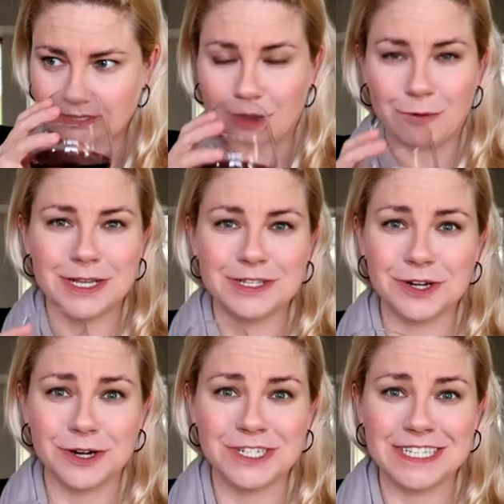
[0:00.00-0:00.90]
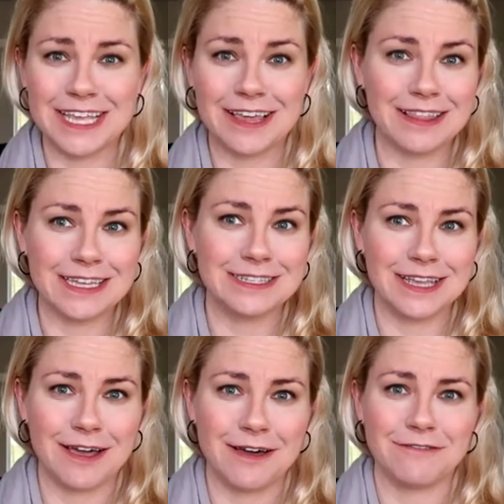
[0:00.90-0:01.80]
I want to start just like
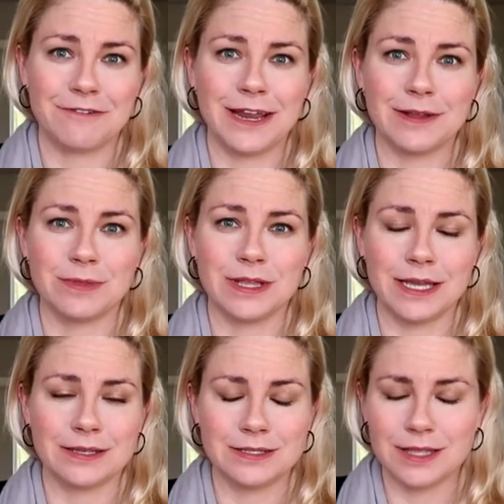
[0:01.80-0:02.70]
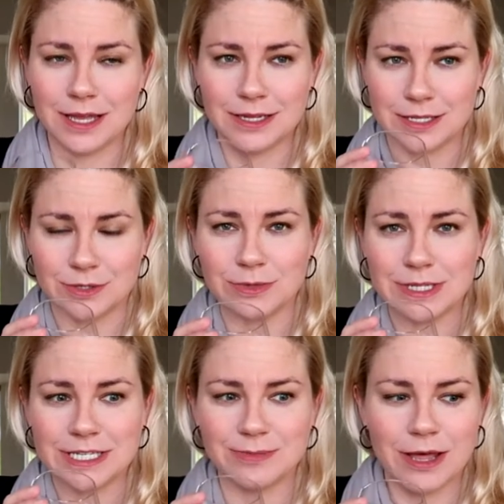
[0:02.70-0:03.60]
listing off random things that it doesn't
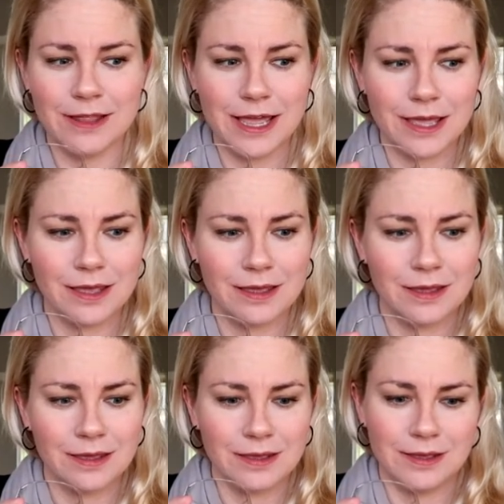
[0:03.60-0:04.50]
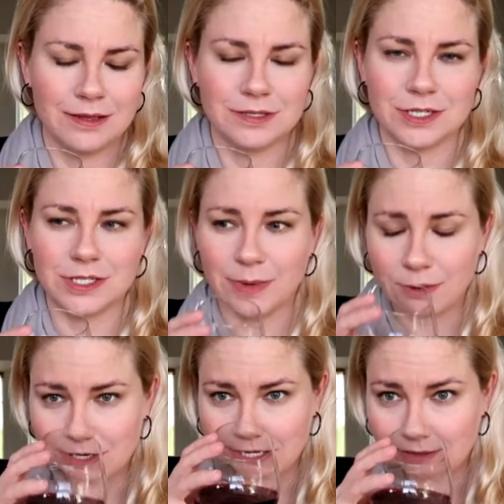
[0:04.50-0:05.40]
really smell like, just to
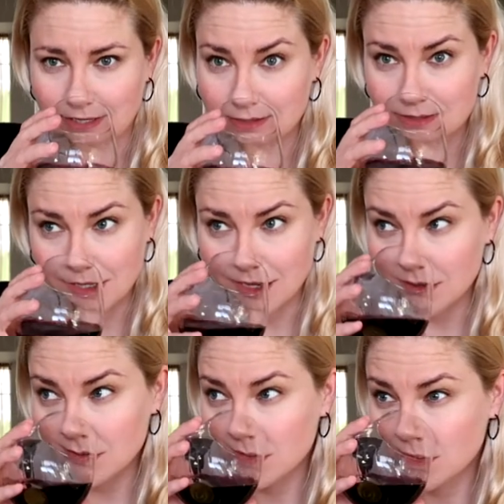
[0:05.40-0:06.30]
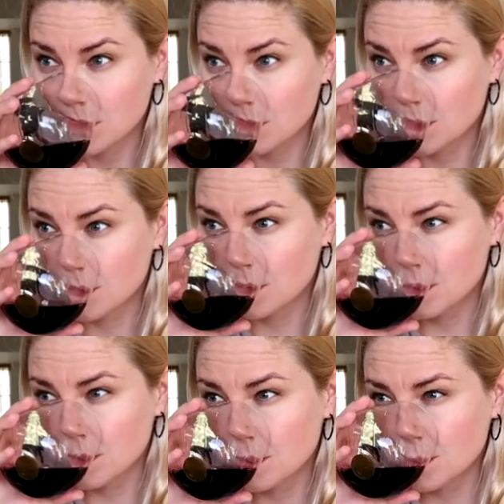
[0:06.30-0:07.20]
be ridiculous. Like, it
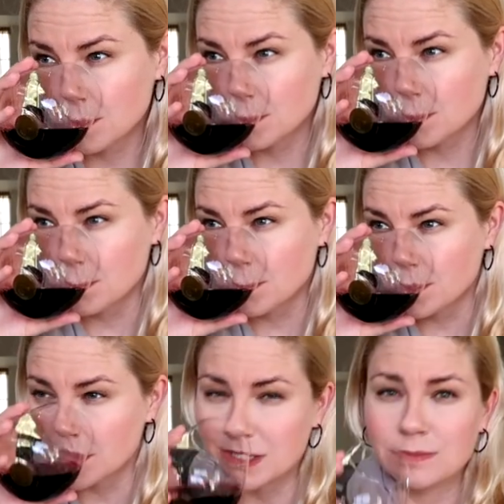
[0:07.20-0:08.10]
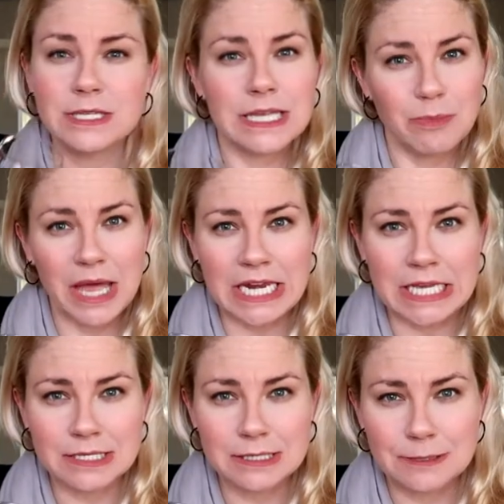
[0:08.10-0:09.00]
smells like
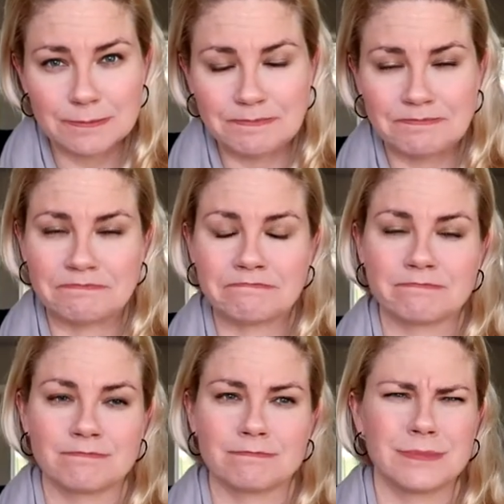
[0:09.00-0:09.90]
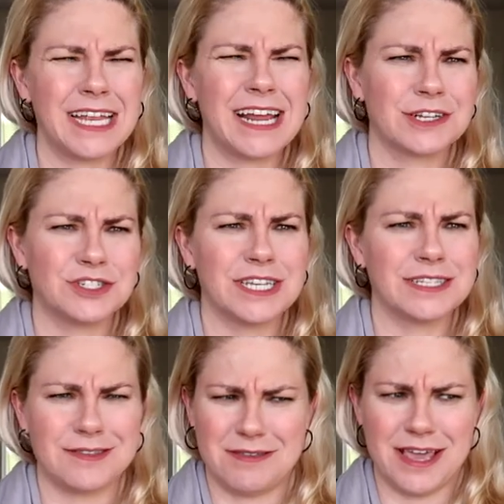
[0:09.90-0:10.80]
pennies. That actually
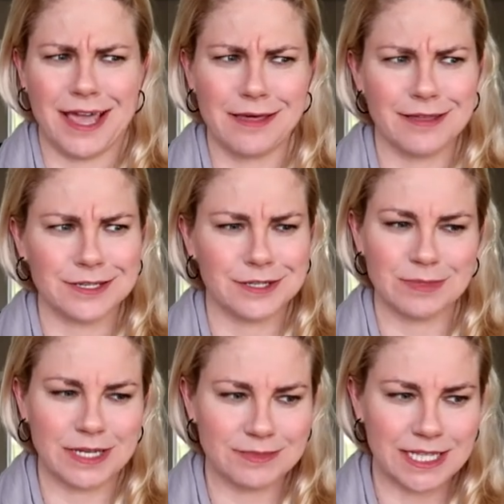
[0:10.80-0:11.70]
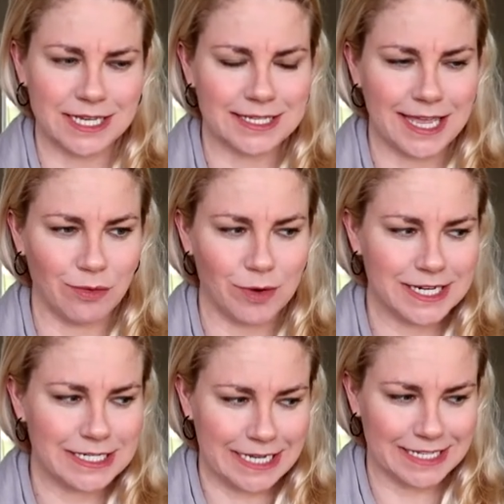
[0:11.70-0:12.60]
is a thing I think sometimes they say in
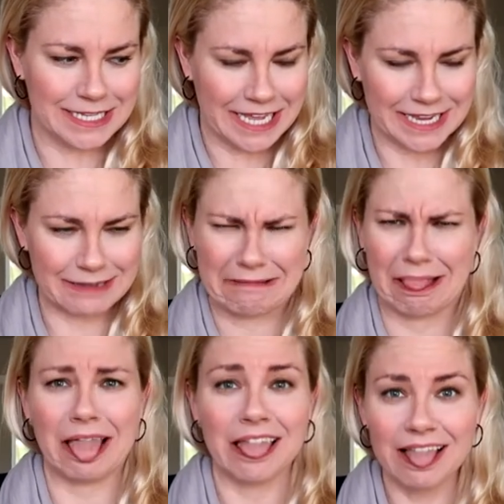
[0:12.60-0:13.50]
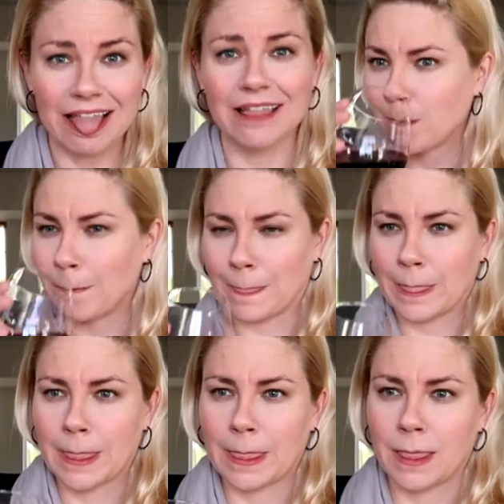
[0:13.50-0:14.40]
wine tasting. Cool.
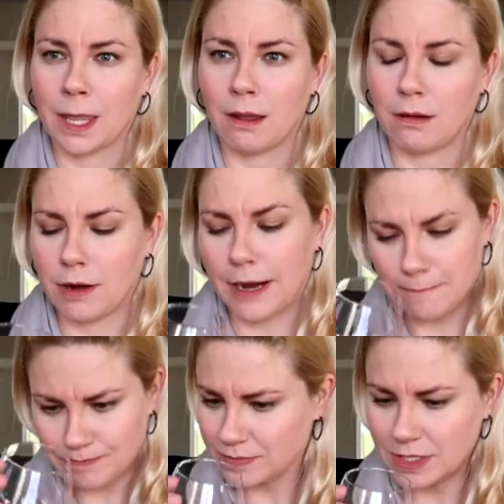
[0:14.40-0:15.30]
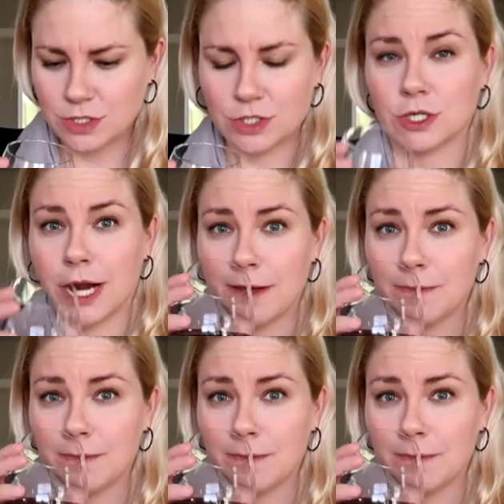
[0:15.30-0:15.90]
Okay, let's just try